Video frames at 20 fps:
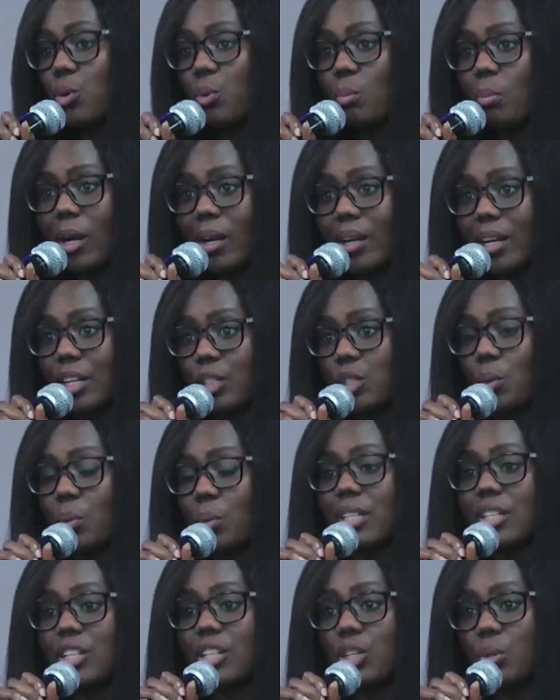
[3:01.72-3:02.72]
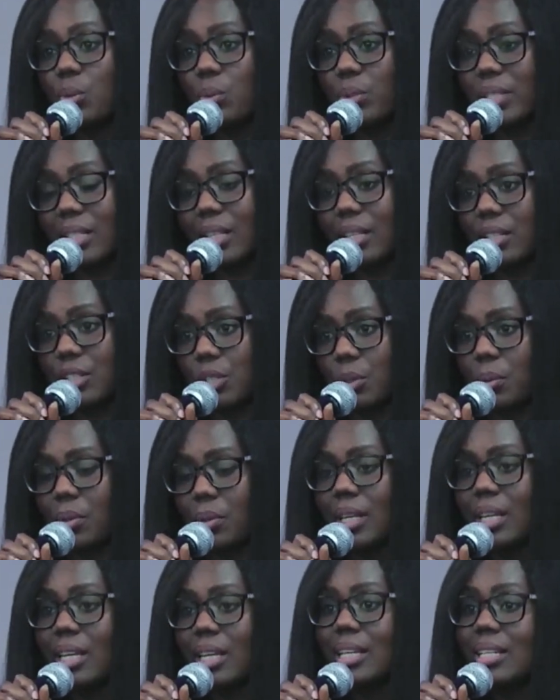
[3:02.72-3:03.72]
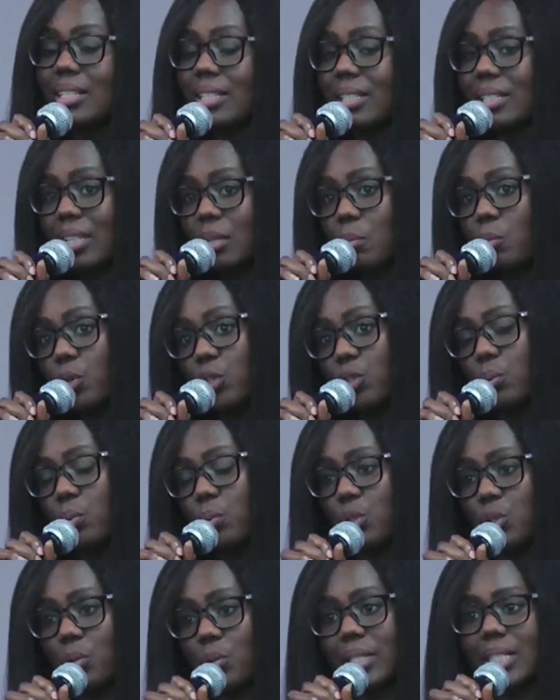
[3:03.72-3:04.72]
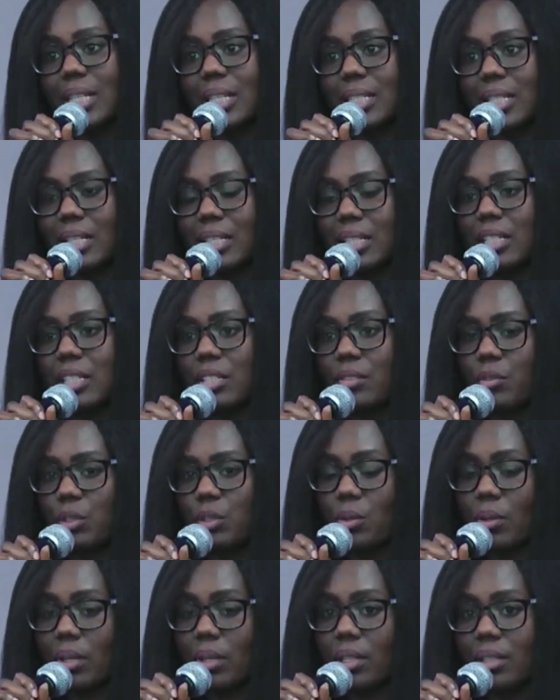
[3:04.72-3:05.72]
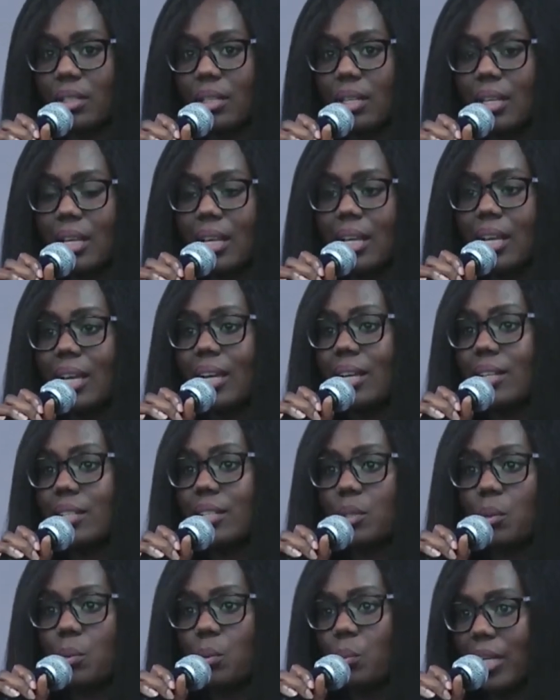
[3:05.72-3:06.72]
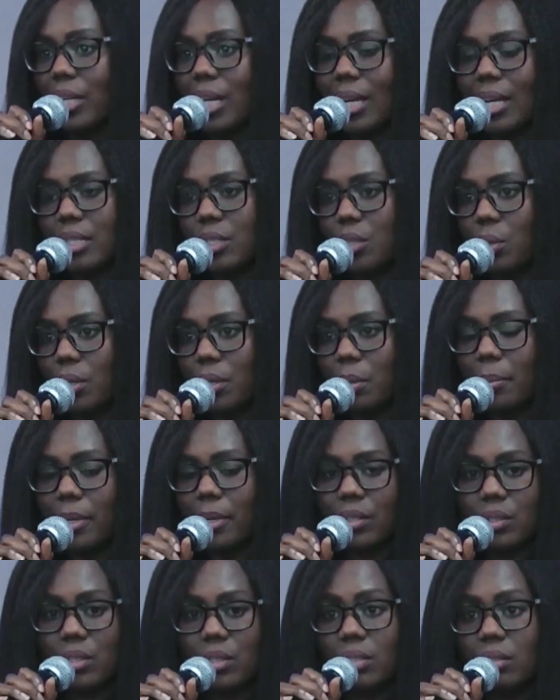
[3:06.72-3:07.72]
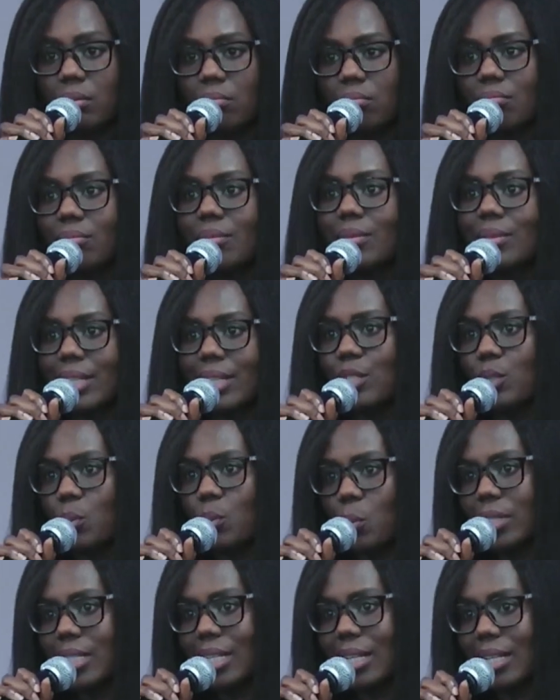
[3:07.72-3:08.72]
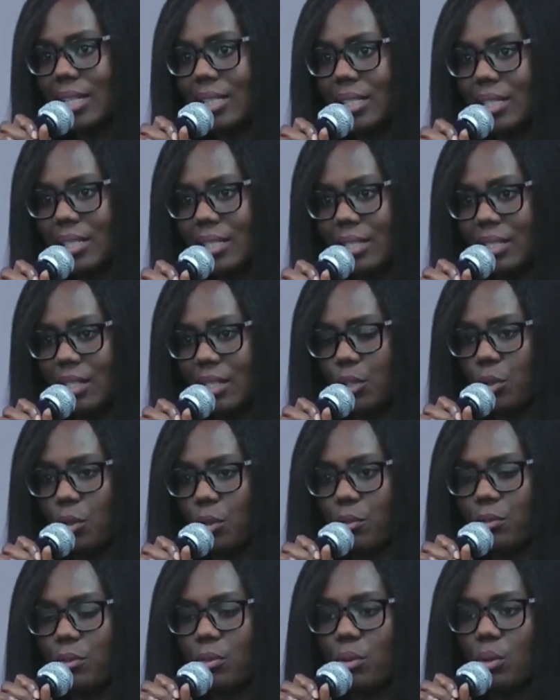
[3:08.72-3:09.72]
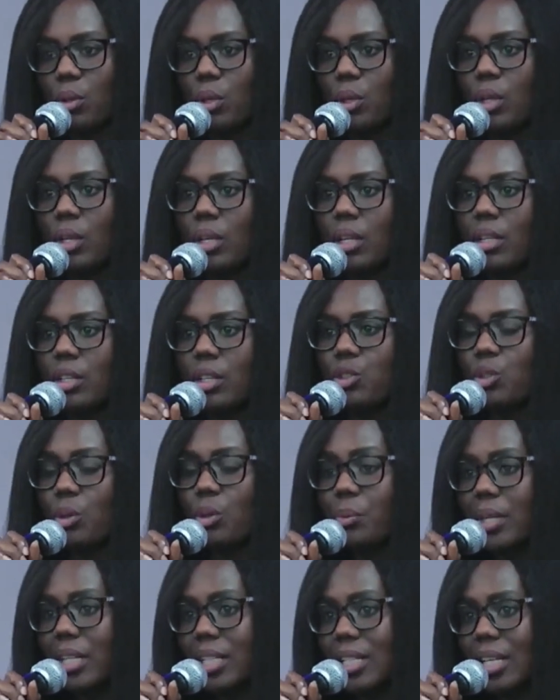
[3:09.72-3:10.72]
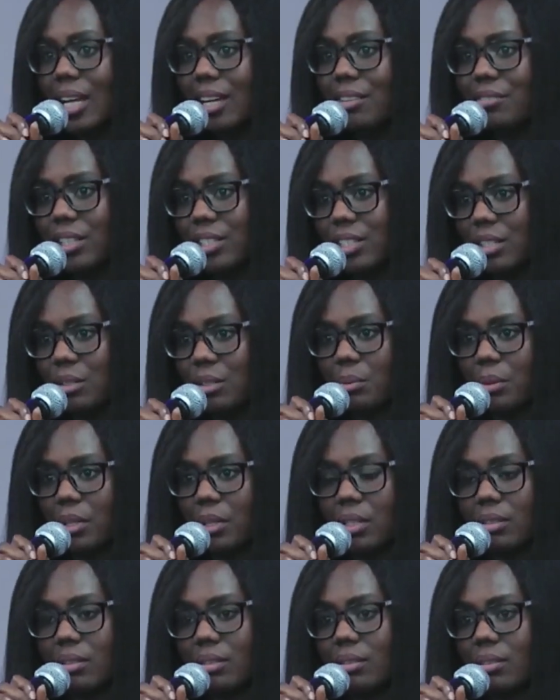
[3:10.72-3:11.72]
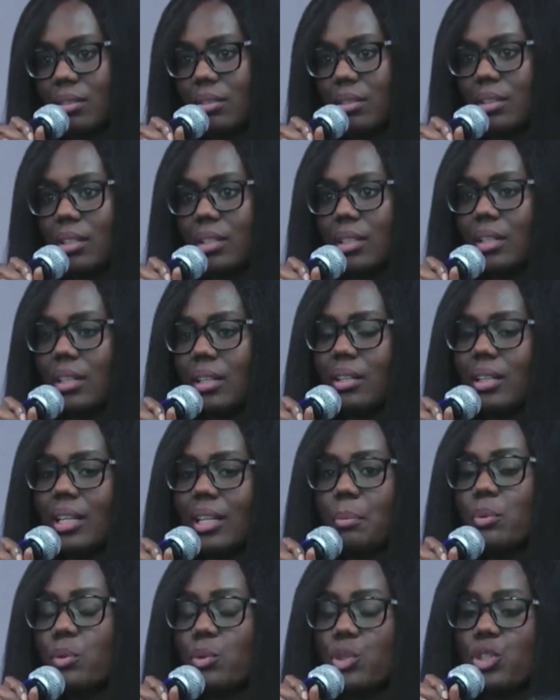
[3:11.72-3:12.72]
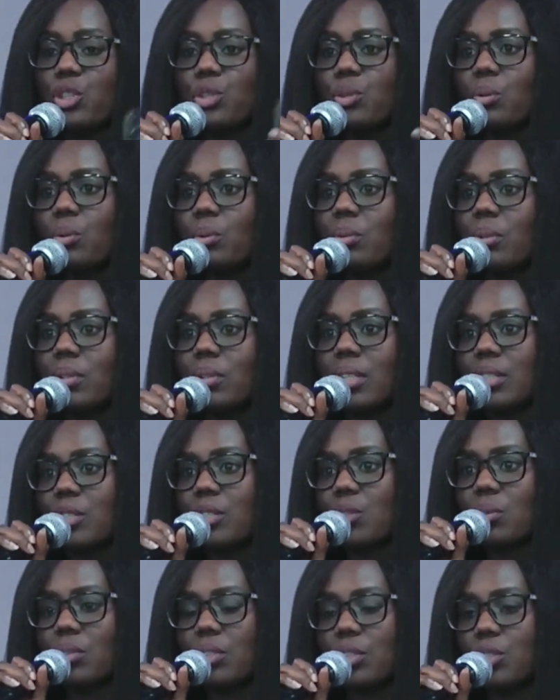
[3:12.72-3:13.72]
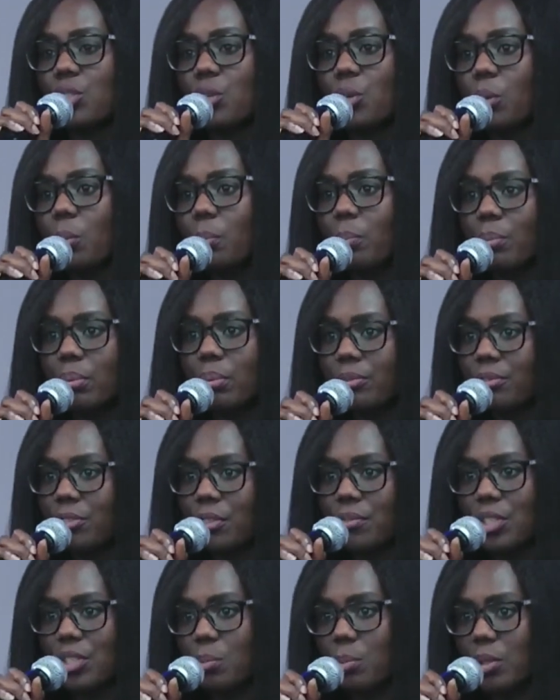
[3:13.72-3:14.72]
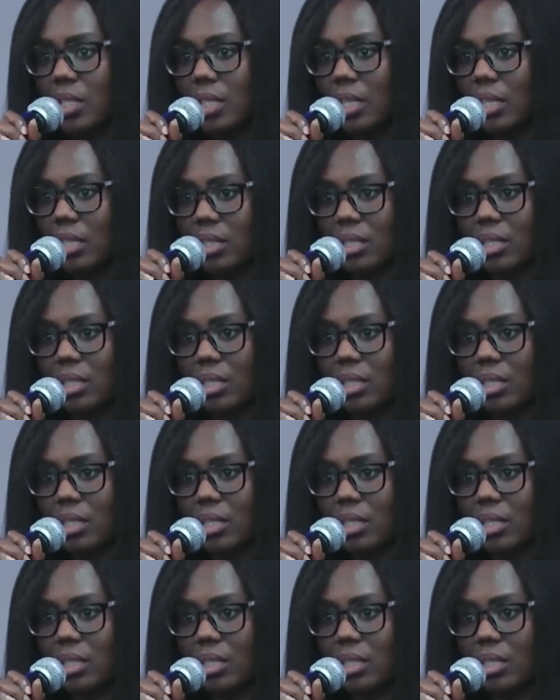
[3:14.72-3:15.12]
market or a new sector is the same way you will do it as an individual. And so we can't talk about a SWOT analysis enough. You already have a degree. That puts you into the top 50%.